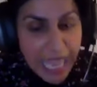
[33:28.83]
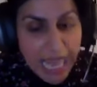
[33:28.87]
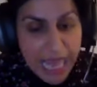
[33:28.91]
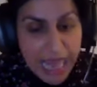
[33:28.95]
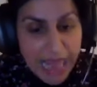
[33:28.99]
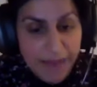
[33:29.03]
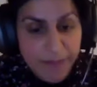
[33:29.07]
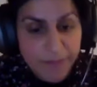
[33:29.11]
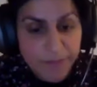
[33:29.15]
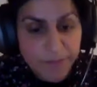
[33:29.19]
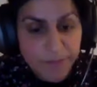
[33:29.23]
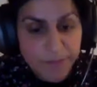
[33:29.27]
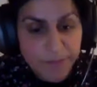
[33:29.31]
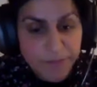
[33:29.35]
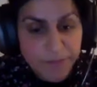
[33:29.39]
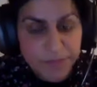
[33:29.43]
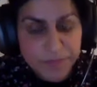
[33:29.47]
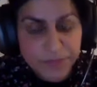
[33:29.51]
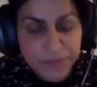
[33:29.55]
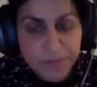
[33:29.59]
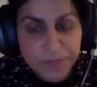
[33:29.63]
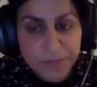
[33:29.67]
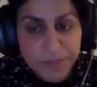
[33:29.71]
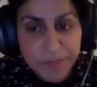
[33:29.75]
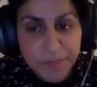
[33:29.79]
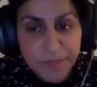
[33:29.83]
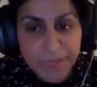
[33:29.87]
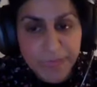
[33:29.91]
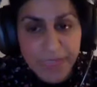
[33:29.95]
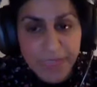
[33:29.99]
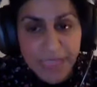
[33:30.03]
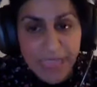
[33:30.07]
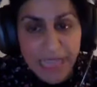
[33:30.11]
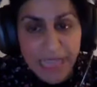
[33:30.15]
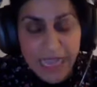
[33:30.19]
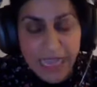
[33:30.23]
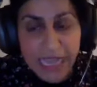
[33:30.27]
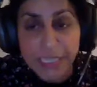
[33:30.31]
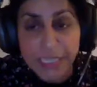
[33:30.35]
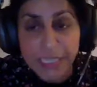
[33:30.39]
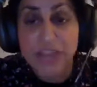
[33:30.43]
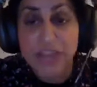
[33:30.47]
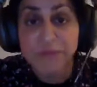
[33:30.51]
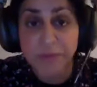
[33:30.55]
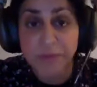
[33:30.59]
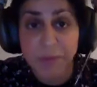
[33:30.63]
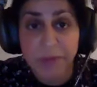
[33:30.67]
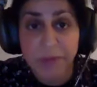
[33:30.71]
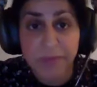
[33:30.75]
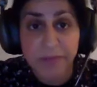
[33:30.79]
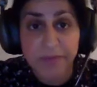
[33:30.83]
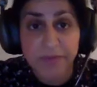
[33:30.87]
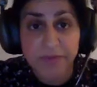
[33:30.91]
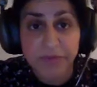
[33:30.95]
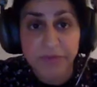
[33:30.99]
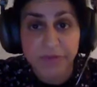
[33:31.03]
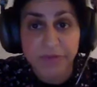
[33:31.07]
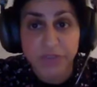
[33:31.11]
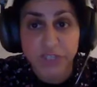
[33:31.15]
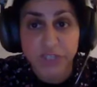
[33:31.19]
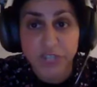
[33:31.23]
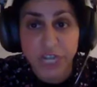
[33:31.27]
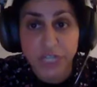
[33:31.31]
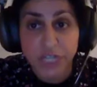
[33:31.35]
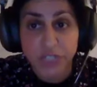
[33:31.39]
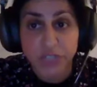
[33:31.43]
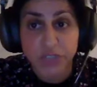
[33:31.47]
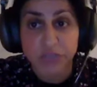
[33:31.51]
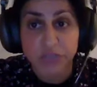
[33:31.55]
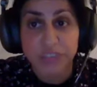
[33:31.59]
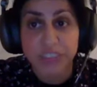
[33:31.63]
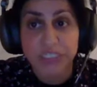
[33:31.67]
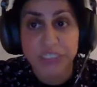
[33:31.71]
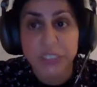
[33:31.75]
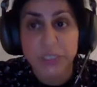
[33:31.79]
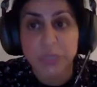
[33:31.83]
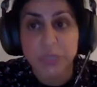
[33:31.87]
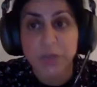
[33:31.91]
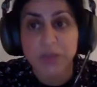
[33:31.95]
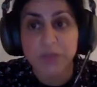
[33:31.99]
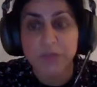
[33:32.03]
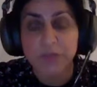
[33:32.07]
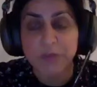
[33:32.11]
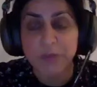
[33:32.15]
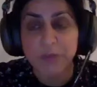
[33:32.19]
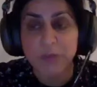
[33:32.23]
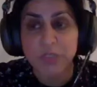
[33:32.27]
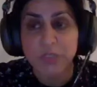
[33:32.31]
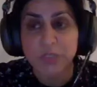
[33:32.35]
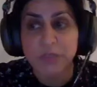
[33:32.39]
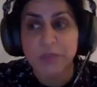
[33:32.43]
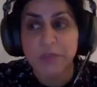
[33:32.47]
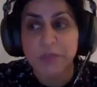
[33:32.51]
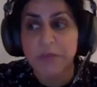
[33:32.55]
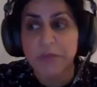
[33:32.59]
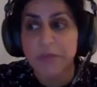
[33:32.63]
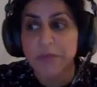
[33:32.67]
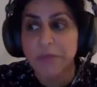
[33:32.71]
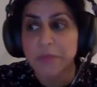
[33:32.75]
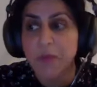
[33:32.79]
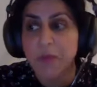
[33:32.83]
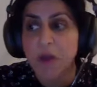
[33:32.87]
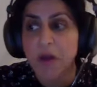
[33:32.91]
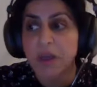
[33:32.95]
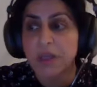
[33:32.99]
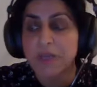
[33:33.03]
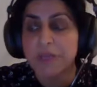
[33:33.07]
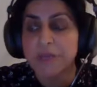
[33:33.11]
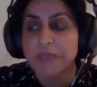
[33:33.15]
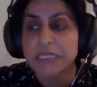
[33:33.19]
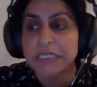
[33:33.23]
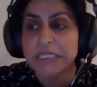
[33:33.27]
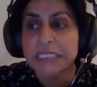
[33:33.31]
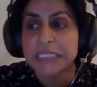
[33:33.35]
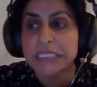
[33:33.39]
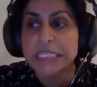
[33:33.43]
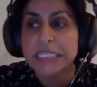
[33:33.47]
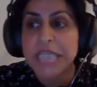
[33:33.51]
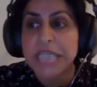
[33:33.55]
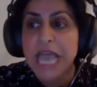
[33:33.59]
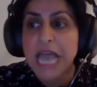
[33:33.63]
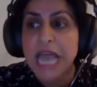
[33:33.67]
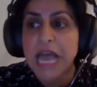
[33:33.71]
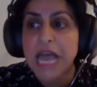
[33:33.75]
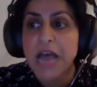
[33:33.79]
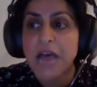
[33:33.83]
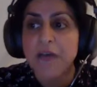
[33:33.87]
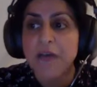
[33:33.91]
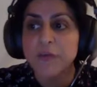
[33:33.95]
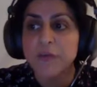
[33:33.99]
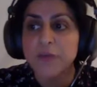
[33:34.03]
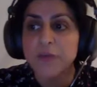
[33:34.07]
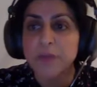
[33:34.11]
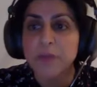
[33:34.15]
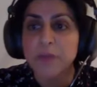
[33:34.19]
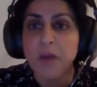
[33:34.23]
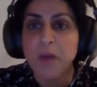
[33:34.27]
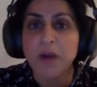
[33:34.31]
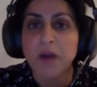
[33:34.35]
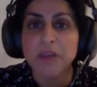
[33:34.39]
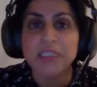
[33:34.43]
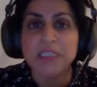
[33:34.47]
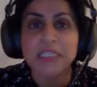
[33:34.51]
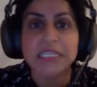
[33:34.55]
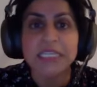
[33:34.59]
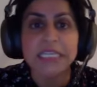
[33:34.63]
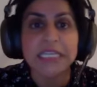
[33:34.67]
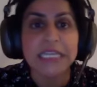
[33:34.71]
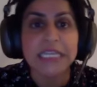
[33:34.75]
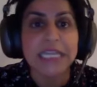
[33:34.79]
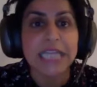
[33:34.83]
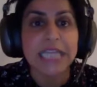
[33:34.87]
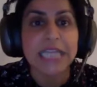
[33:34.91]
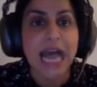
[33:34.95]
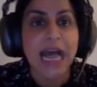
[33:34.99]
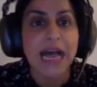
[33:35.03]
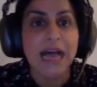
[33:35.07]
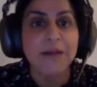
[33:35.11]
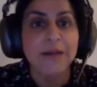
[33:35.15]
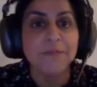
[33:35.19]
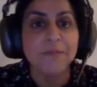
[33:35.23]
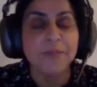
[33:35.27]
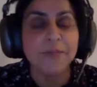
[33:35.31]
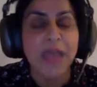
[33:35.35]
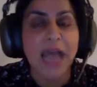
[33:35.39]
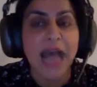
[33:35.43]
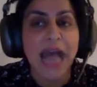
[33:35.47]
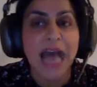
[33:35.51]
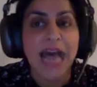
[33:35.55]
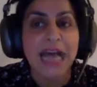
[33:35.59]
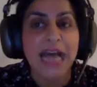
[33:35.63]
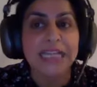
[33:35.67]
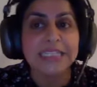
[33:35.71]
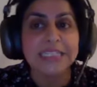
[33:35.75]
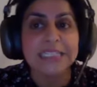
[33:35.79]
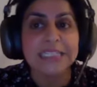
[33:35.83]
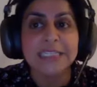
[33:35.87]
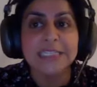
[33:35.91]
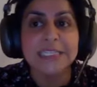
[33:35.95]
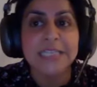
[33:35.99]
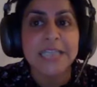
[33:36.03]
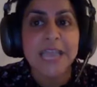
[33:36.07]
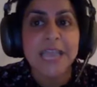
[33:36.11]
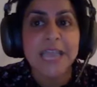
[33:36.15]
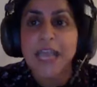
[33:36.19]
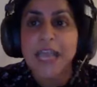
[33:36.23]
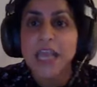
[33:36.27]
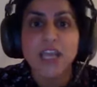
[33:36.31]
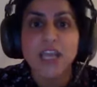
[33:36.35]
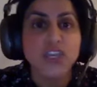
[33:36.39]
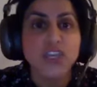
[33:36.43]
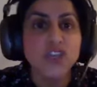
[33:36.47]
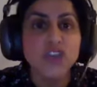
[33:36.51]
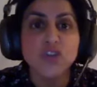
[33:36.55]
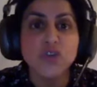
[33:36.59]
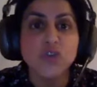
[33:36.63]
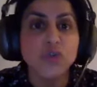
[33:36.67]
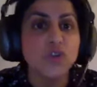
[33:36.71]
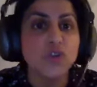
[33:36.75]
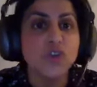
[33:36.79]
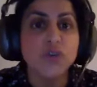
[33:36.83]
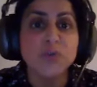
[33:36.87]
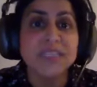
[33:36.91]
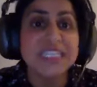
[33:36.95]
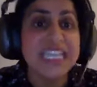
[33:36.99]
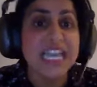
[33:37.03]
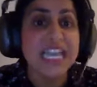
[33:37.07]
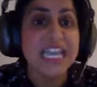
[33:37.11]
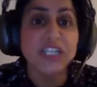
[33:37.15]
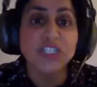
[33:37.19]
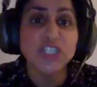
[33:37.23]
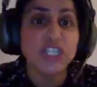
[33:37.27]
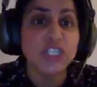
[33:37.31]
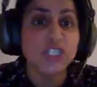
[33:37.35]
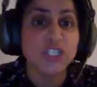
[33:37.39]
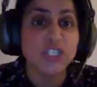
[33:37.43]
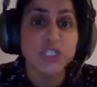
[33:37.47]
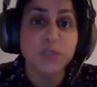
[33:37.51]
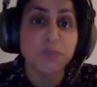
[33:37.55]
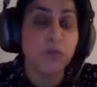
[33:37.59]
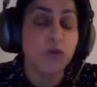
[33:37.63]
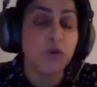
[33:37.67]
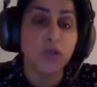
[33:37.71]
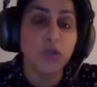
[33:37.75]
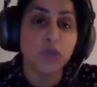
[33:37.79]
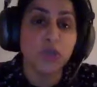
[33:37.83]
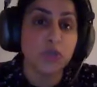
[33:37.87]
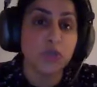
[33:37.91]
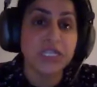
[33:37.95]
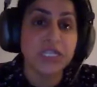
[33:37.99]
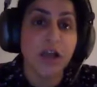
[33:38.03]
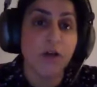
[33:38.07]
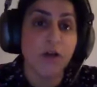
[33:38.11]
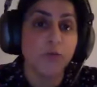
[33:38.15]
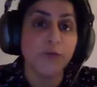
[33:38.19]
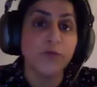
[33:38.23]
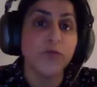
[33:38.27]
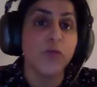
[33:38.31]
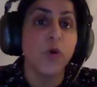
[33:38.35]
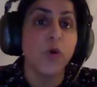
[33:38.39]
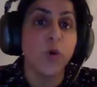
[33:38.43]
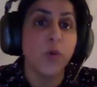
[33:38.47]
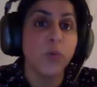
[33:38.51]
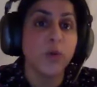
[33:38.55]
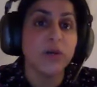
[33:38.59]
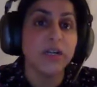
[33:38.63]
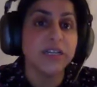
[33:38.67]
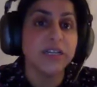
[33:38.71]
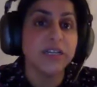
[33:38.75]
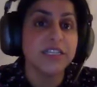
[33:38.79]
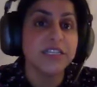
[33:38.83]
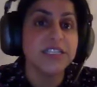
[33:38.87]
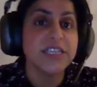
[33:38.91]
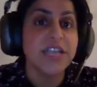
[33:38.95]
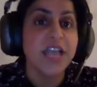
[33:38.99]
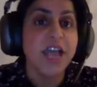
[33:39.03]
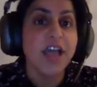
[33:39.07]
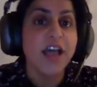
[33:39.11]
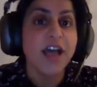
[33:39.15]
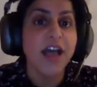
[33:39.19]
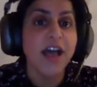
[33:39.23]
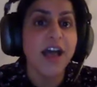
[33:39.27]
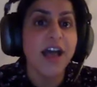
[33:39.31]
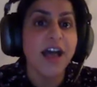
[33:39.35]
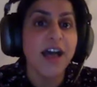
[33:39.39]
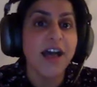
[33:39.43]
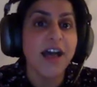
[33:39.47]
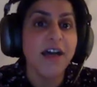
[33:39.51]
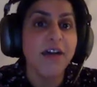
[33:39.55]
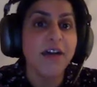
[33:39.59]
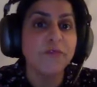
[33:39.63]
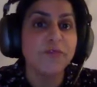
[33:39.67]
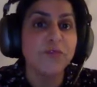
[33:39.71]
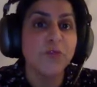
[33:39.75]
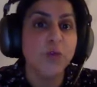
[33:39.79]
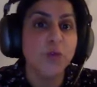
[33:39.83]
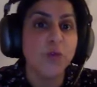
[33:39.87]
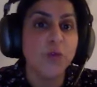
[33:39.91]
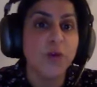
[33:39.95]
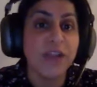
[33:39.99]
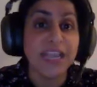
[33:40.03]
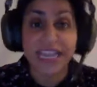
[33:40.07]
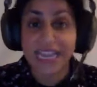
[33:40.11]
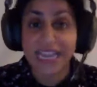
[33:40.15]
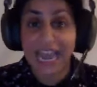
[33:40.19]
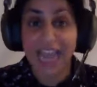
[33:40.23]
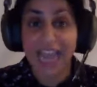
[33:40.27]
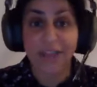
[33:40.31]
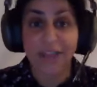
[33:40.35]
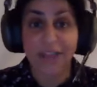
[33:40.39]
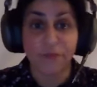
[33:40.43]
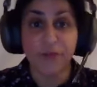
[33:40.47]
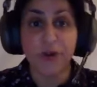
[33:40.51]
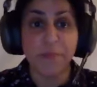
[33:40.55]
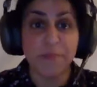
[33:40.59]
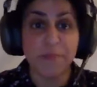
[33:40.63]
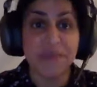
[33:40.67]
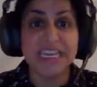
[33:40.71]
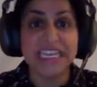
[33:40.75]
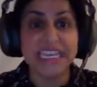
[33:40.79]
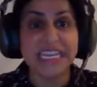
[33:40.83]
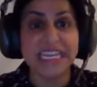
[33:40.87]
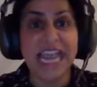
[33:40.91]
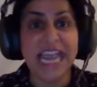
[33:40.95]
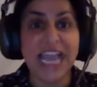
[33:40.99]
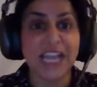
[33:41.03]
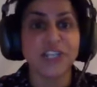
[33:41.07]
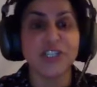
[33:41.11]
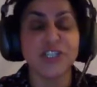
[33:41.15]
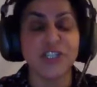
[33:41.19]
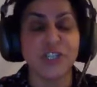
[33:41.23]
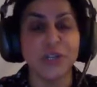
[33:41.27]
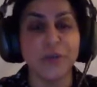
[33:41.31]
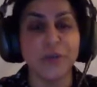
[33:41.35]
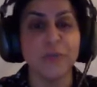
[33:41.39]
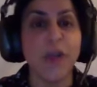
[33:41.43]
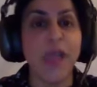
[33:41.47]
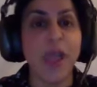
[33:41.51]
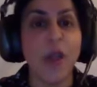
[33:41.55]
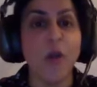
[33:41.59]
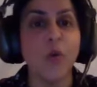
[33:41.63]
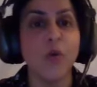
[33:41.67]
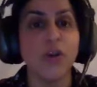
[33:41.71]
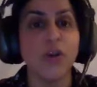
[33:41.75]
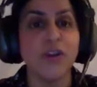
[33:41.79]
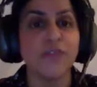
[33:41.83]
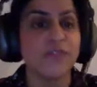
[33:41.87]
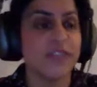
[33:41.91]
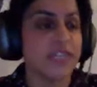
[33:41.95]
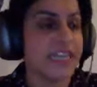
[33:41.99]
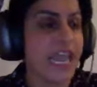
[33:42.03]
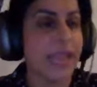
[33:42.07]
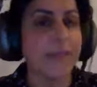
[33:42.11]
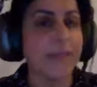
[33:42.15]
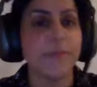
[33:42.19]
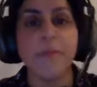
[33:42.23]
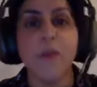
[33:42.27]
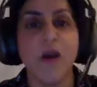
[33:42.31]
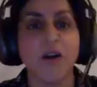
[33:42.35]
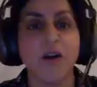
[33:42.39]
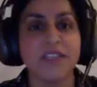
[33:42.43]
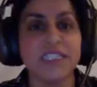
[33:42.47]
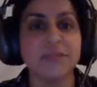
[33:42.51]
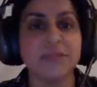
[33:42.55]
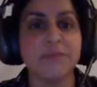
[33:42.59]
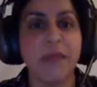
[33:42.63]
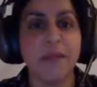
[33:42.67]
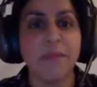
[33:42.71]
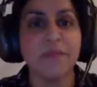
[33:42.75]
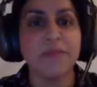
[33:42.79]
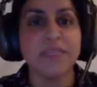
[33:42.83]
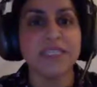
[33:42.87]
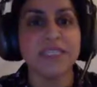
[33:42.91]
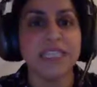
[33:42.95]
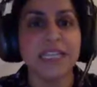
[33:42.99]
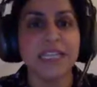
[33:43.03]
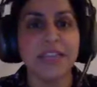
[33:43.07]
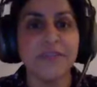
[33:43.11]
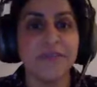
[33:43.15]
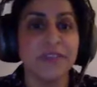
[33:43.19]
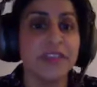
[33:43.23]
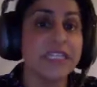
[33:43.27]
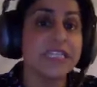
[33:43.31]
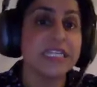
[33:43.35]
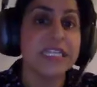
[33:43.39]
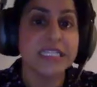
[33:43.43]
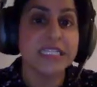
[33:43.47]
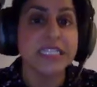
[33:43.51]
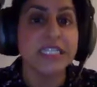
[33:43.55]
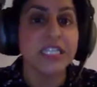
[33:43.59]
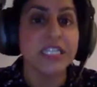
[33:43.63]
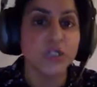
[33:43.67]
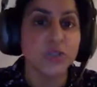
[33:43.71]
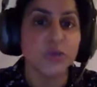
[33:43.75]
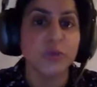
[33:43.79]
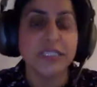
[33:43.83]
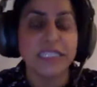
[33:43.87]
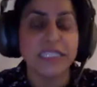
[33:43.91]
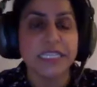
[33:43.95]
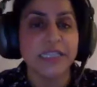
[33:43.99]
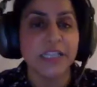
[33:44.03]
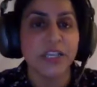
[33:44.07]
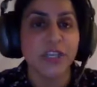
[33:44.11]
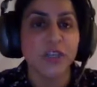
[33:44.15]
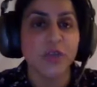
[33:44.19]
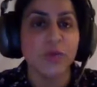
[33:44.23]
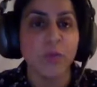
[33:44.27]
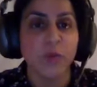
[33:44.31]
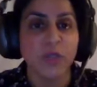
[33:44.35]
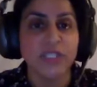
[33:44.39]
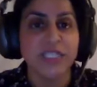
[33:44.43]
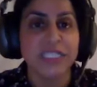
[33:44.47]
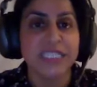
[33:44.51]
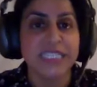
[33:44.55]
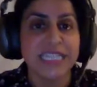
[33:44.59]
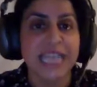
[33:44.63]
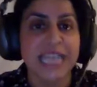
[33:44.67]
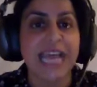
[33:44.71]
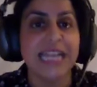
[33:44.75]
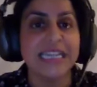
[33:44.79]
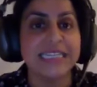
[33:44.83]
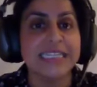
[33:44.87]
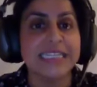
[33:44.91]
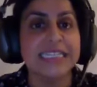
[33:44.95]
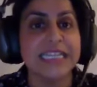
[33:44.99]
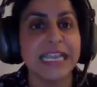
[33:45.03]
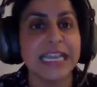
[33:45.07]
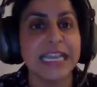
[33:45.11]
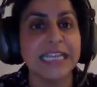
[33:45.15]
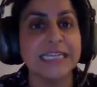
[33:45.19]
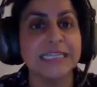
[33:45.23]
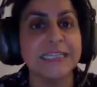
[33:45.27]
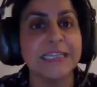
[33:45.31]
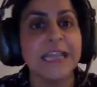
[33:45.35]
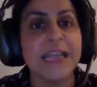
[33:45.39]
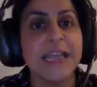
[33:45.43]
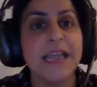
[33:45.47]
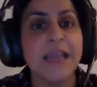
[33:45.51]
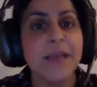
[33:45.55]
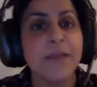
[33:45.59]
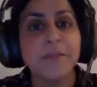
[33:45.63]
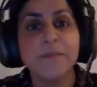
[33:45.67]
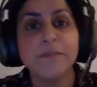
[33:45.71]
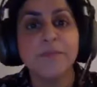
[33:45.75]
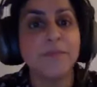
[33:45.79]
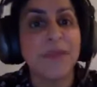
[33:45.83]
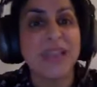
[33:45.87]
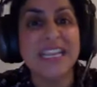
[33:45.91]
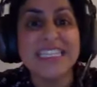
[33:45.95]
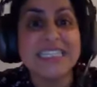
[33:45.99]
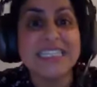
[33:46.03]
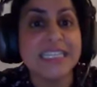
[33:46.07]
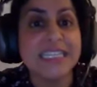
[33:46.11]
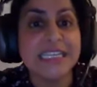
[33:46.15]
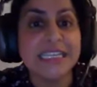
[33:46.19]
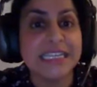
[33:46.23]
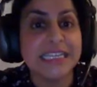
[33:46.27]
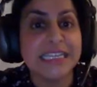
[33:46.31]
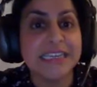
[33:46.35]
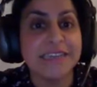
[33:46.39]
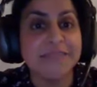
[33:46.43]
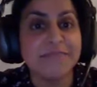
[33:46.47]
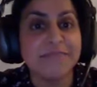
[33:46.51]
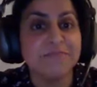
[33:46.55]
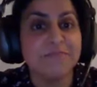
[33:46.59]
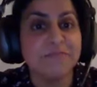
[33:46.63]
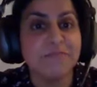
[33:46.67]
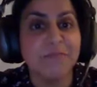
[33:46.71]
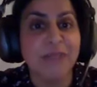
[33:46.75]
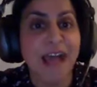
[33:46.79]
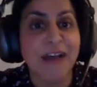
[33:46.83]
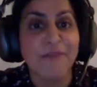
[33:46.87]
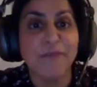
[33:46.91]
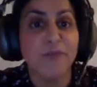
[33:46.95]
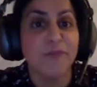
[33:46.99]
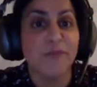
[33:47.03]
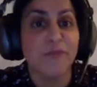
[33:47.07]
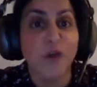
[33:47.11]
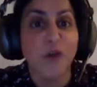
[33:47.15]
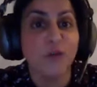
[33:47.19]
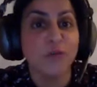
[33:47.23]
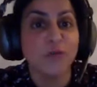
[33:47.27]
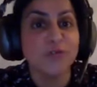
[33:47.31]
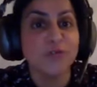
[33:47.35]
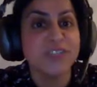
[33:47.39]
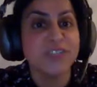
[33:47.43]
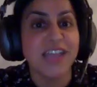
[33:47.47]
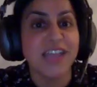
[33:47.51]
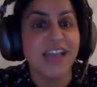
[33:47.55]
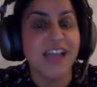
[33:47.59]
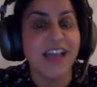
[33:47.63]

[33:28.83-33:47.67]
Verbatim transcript: Um, uh, you have to be a member of a trade union as well if you want to be a member of parliament uh, for the party um, and you you essentially just put yourself forward uh, for ele- for a mini election where all of the labor party members that live in the constituency that you want to stand in basically have a vote.